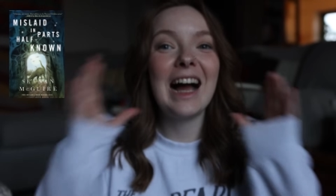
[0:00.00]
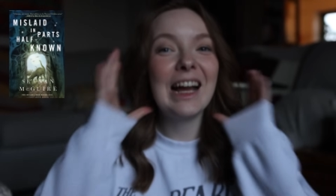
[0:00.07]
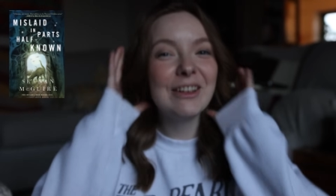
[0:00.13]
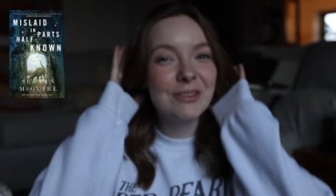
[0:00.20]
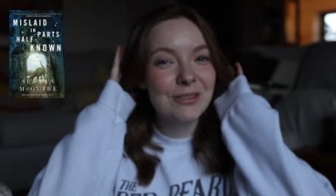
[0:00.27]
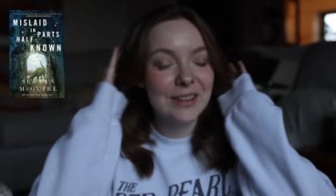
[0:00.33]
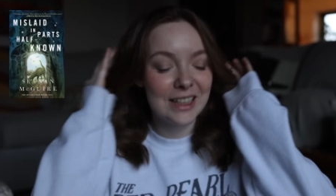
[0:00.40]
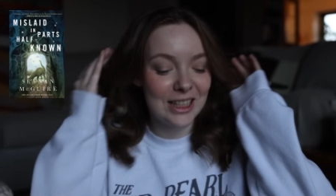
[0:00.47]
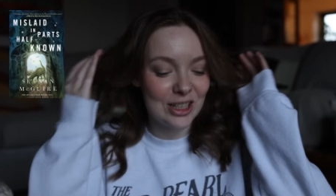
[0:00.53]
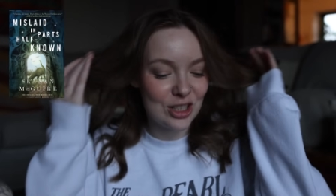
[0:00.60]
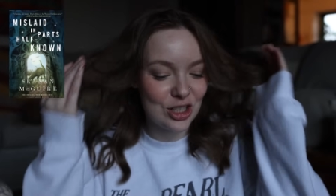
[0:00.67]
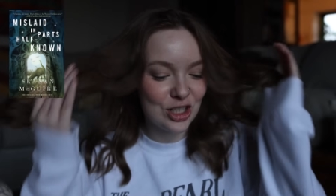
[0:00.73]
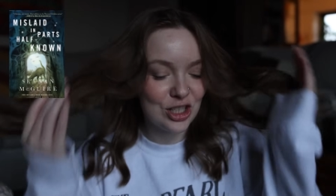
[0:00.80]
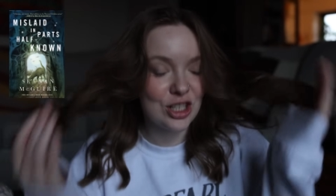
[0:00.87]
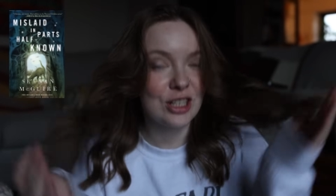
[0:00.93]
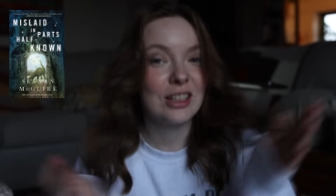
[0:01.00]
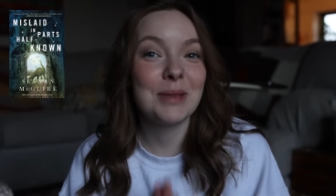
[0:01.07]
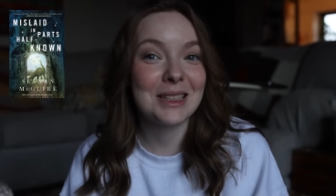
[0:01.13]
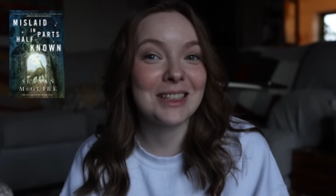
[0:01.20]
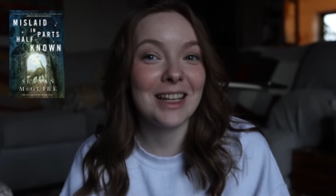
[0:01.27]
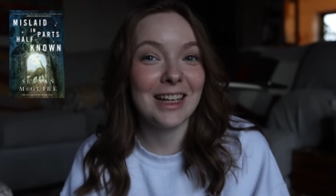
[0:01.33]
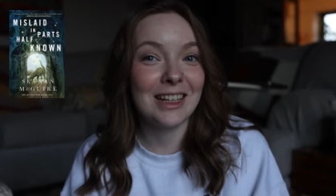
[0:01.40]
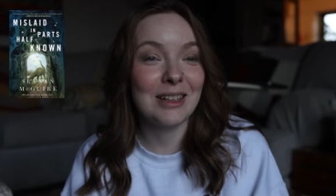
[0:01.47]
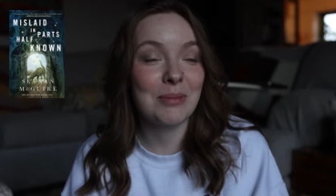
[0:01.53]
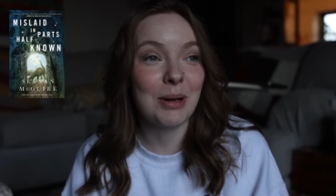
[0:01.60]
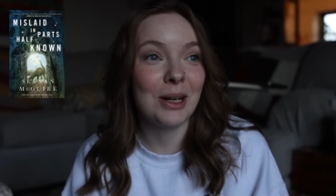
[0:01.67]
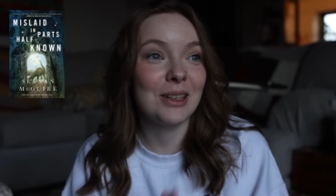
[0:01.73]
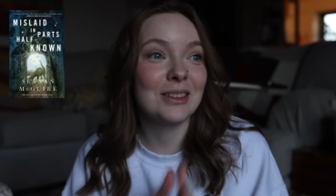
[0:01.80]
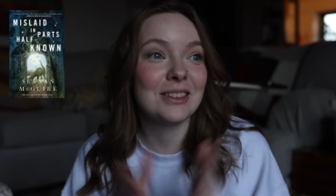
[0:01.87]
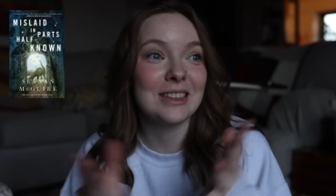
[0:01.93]
I finished Miss in
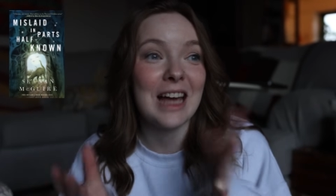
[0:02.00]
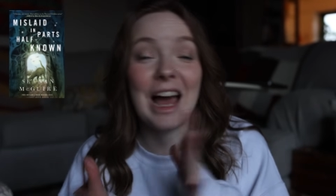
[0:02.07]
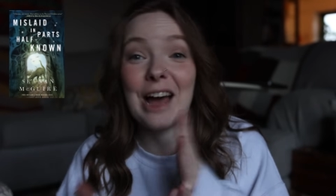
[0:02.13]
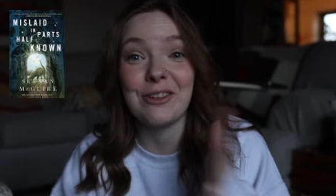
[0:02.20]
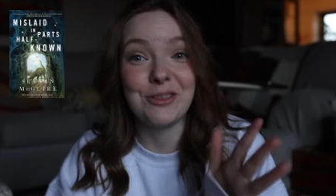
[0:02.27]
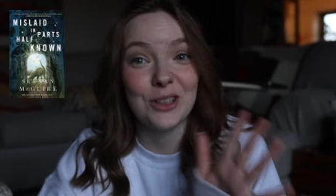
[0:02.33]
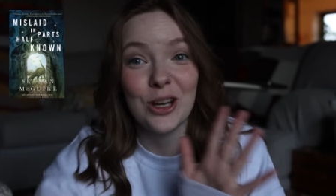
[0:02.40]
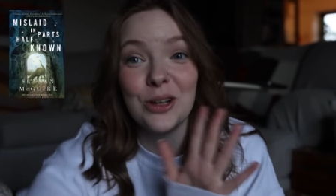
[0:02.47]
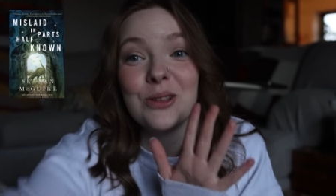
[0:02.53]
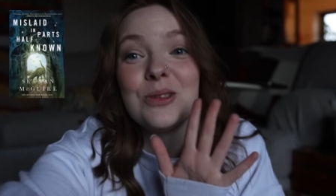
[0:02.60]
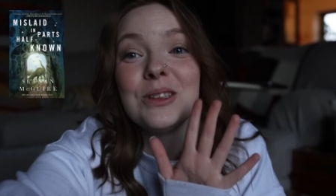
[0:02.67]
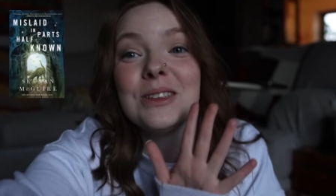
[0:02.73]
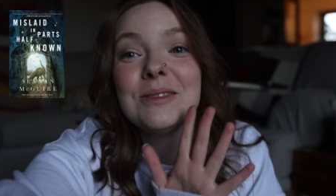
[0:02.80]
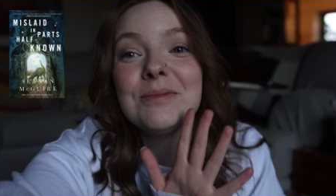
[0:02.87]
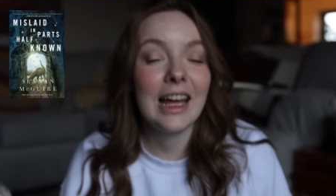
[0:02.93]
Parts Half Known.